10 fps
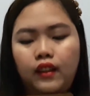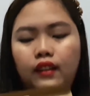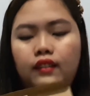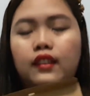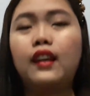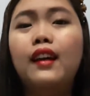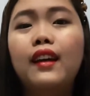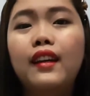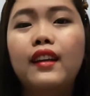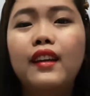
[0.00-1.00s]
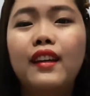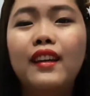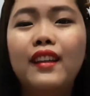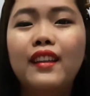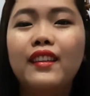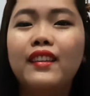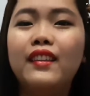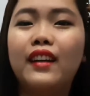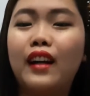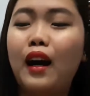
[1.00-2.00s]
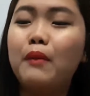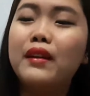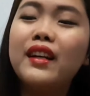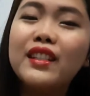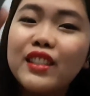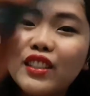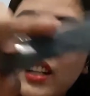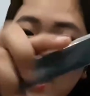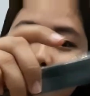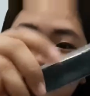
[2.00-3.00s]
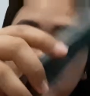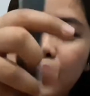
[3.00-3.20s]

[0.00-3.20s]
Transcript: and then the camera stop.